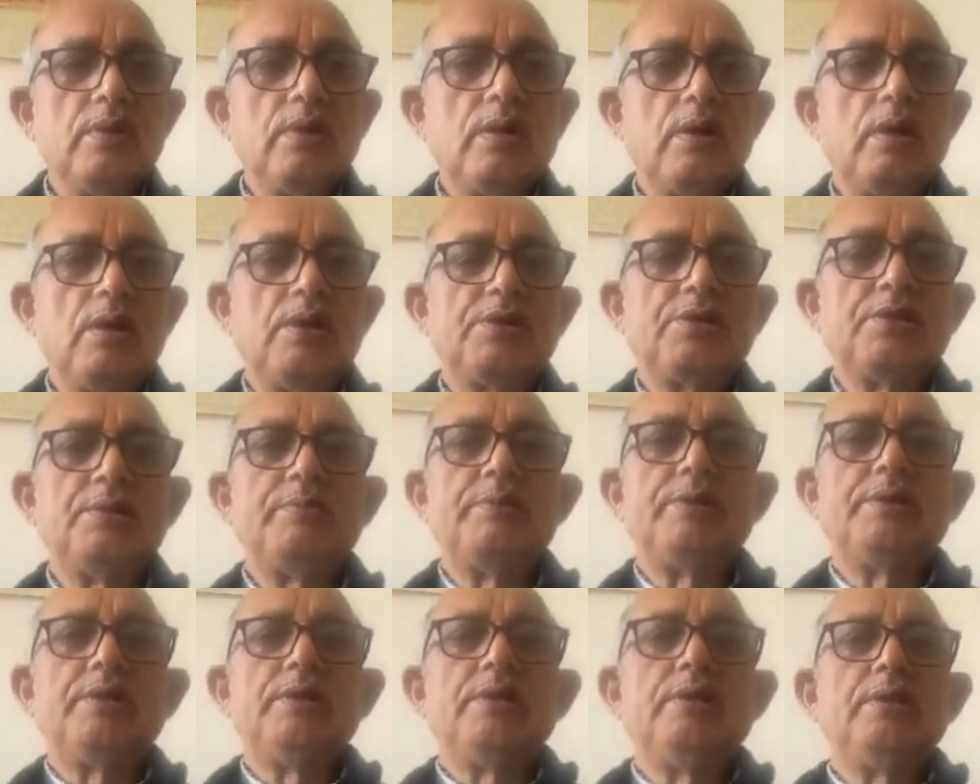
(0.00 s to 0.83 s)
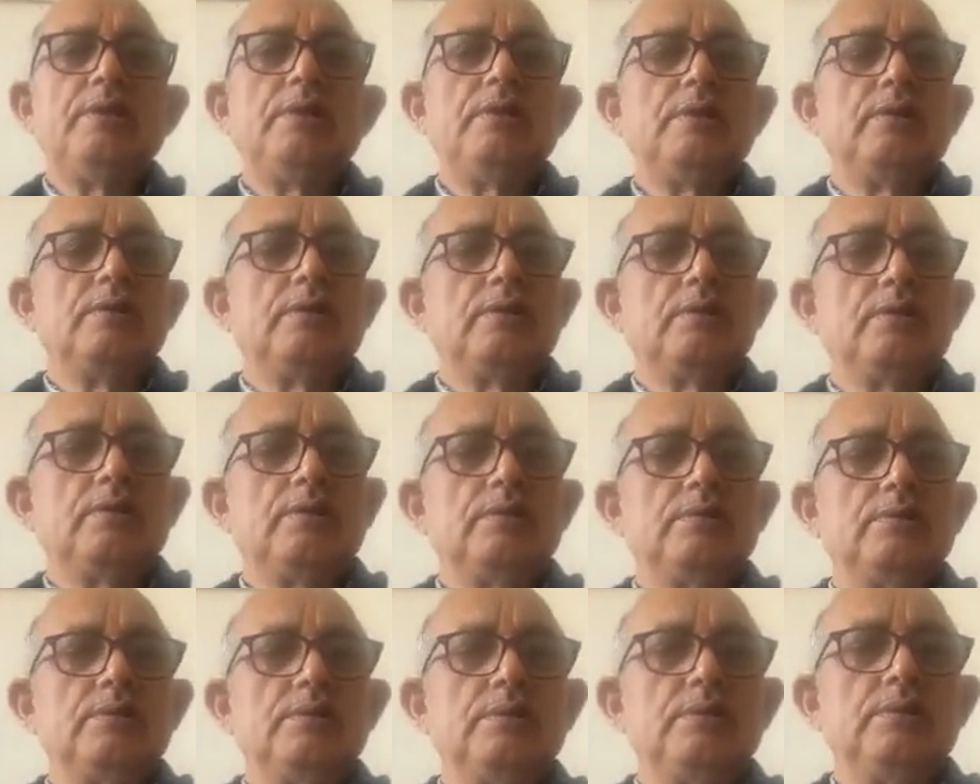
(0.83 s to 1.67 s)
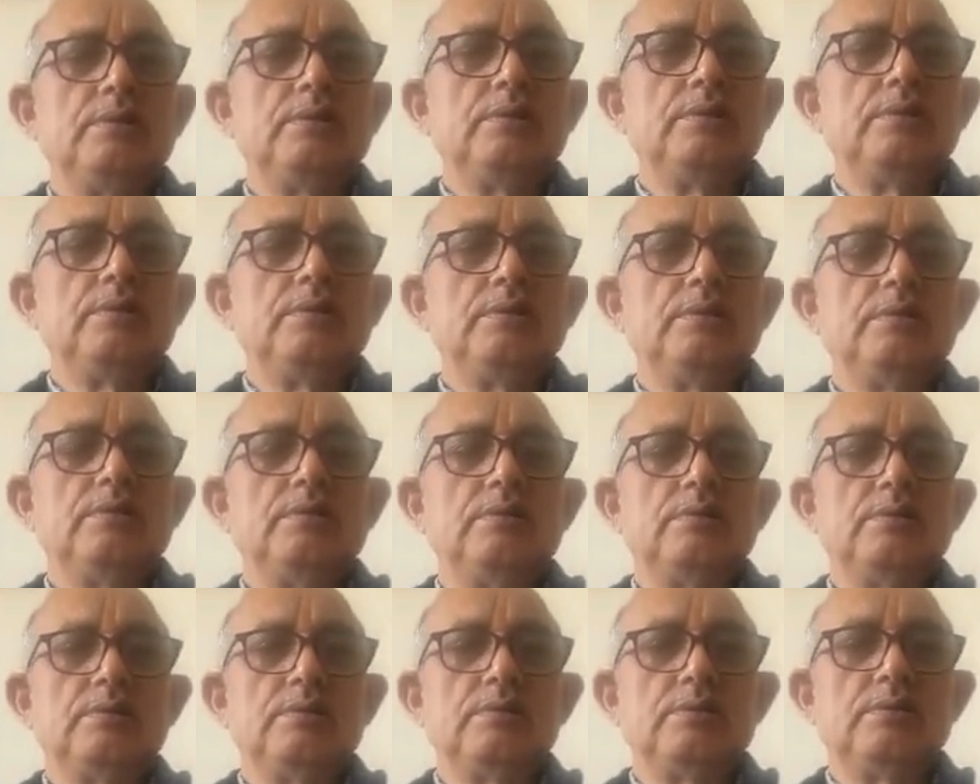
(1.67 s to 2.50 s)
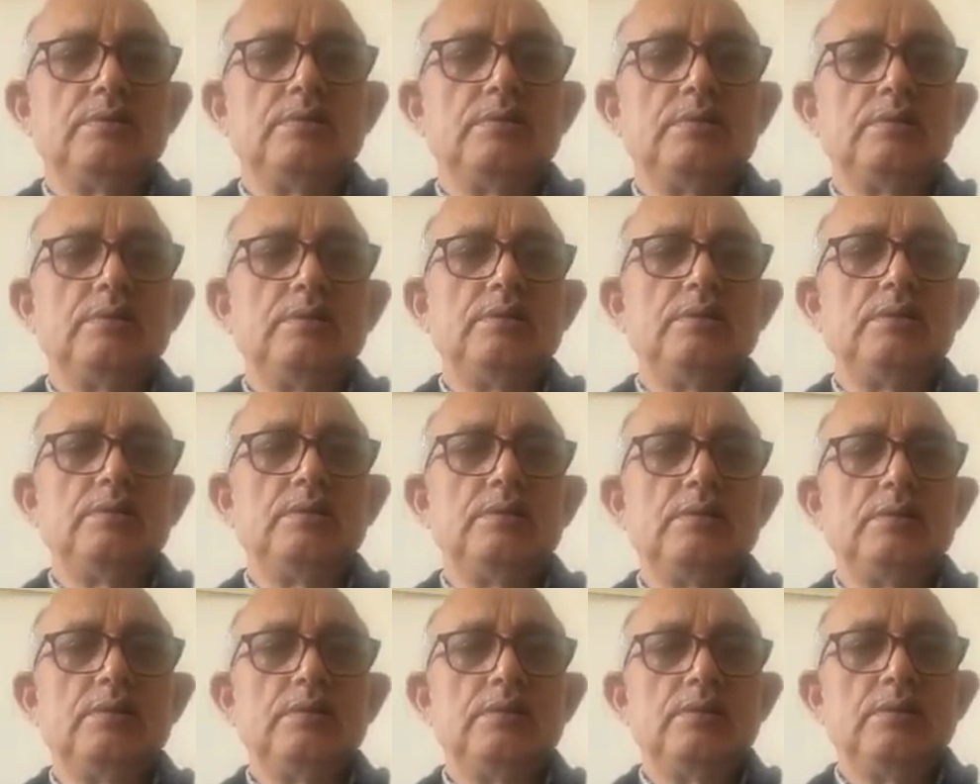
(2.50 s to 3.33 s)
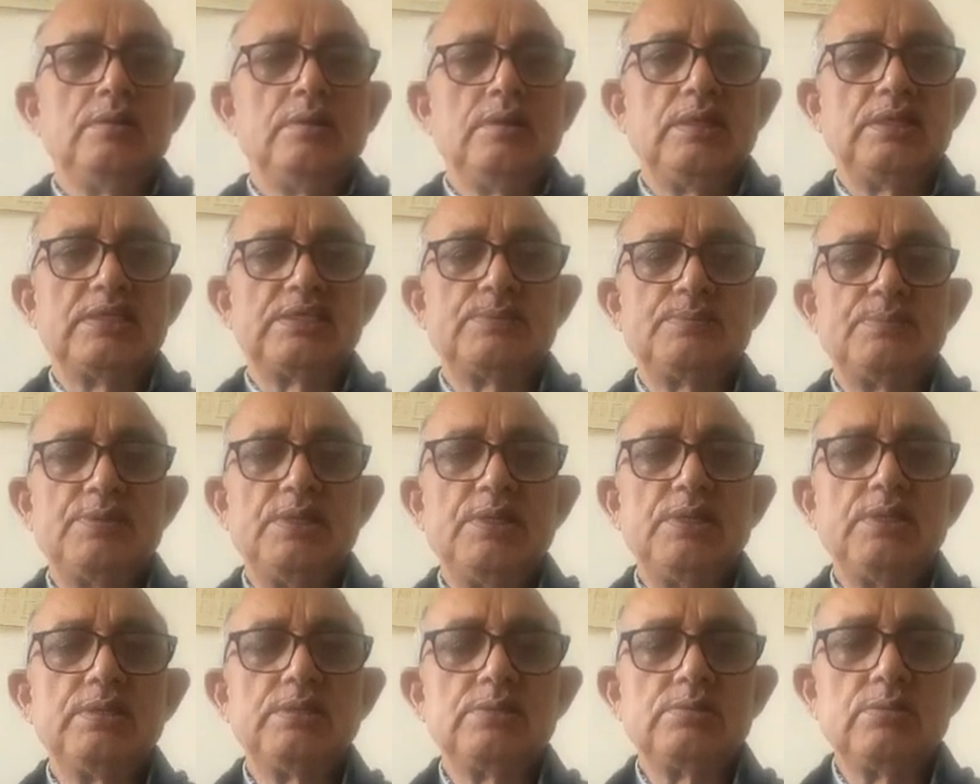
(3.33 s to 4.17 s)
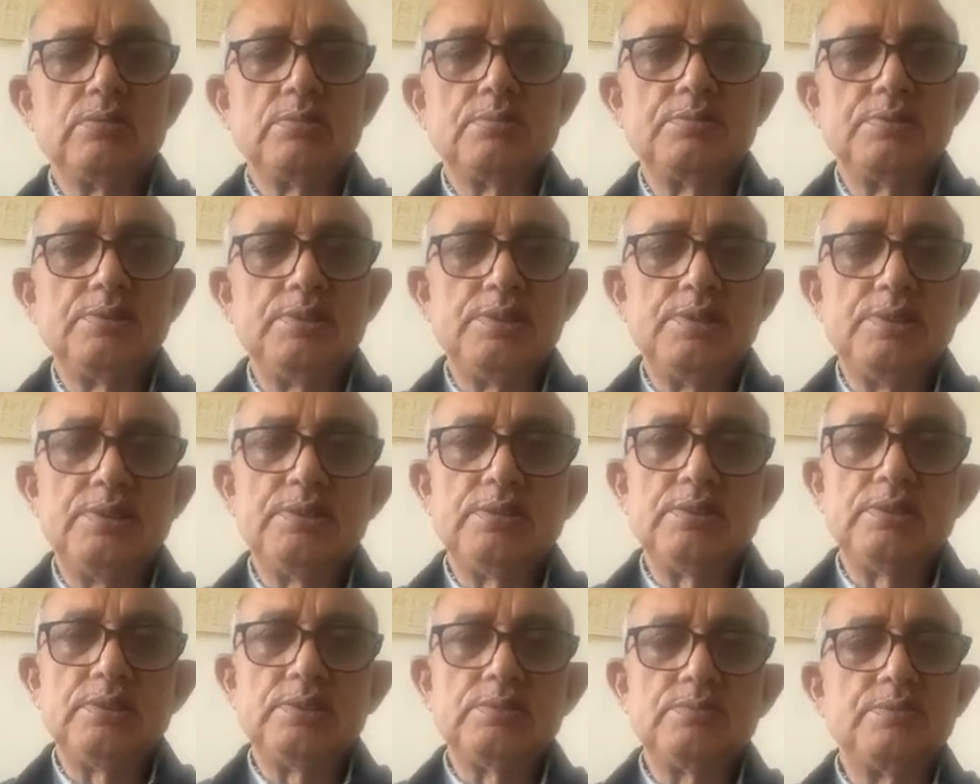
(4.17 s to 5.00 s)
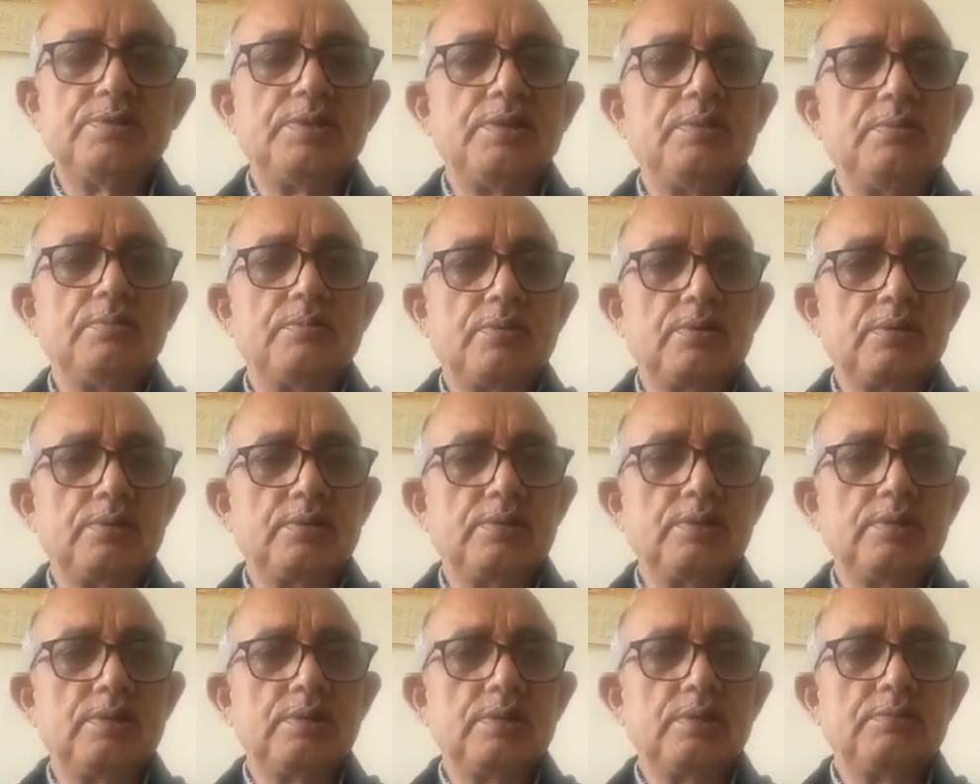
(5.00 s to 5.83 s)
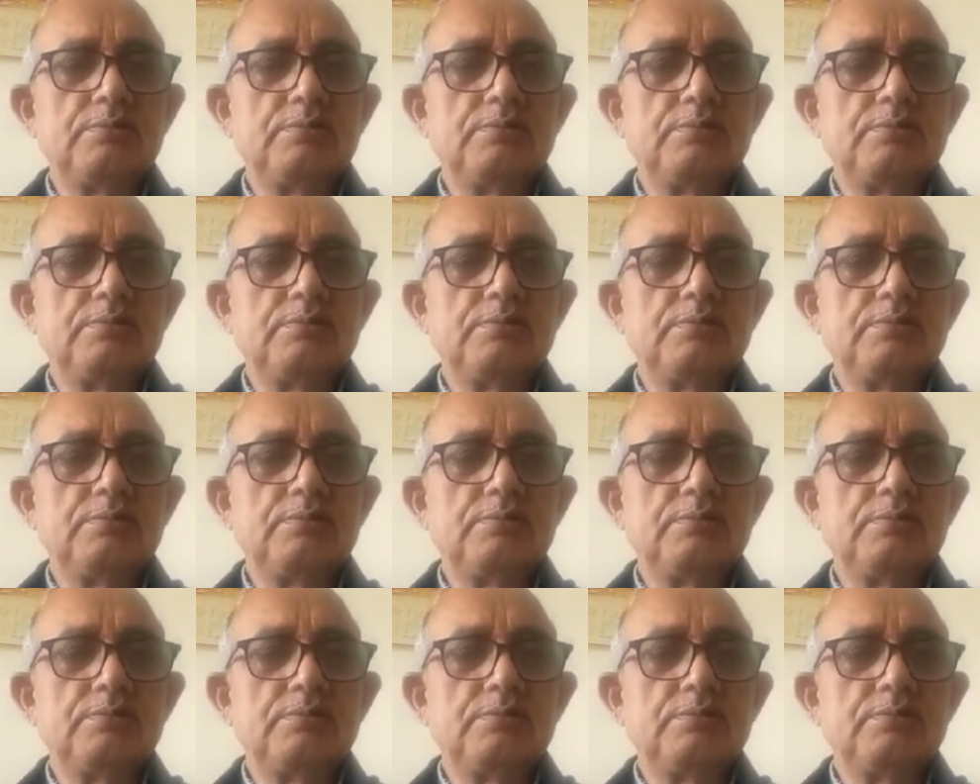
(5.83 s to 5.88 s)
ultimately the experience of the reader is very important.